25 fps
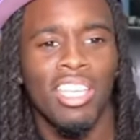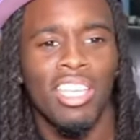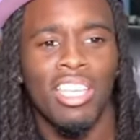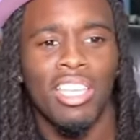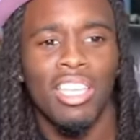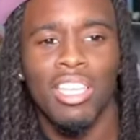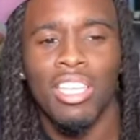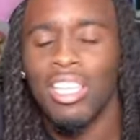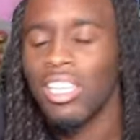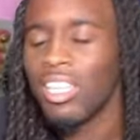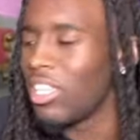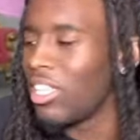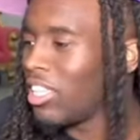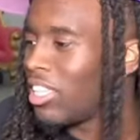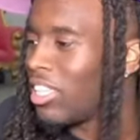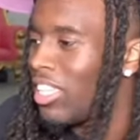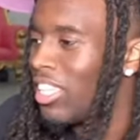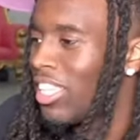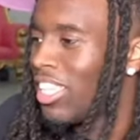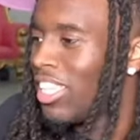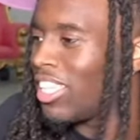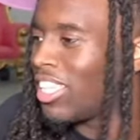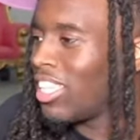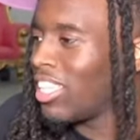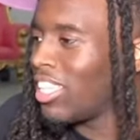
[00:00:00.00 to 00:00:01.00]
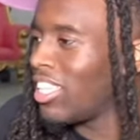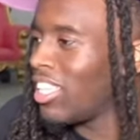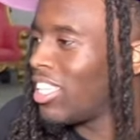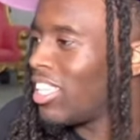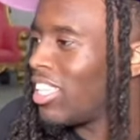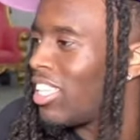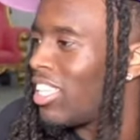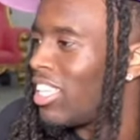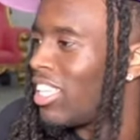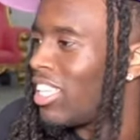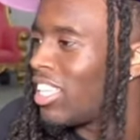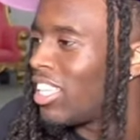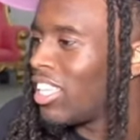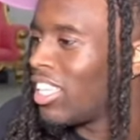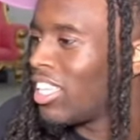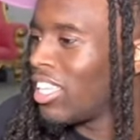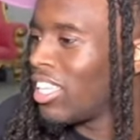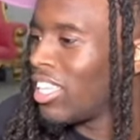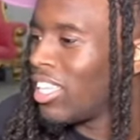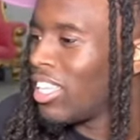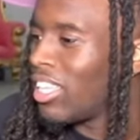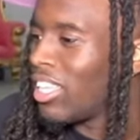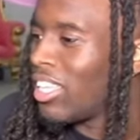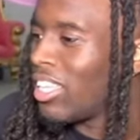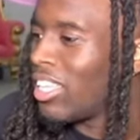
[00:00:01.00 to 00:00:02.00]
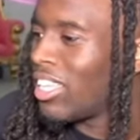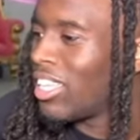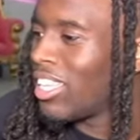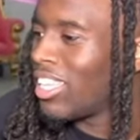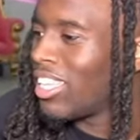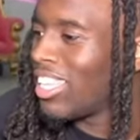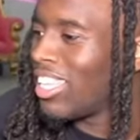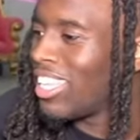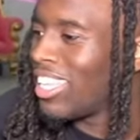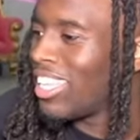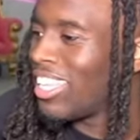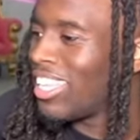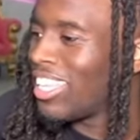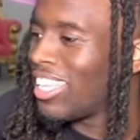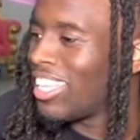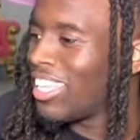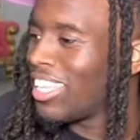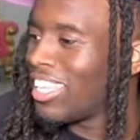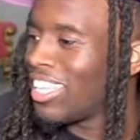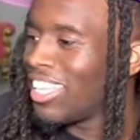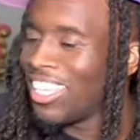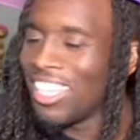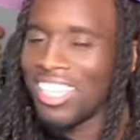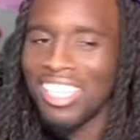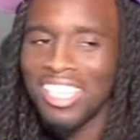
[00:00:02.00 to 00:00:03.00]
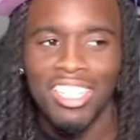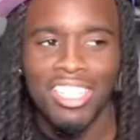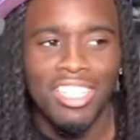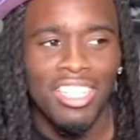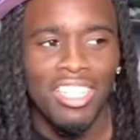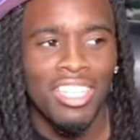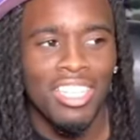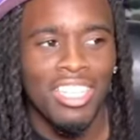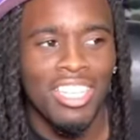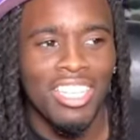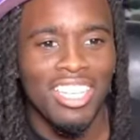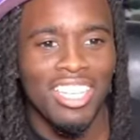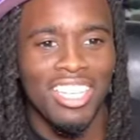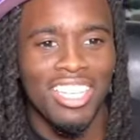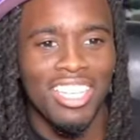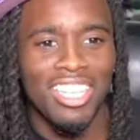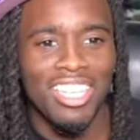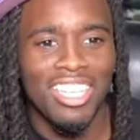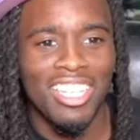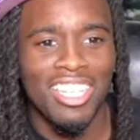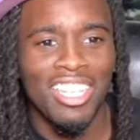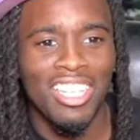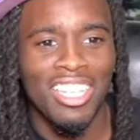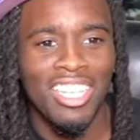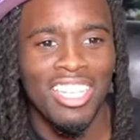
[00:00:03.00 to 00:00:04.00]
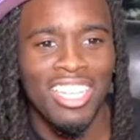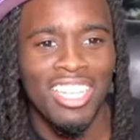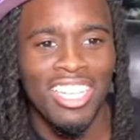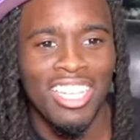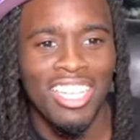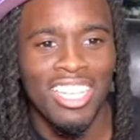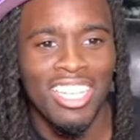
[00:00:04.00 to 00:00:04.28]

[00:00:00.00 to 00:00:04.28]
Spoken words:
The person shown says nothing.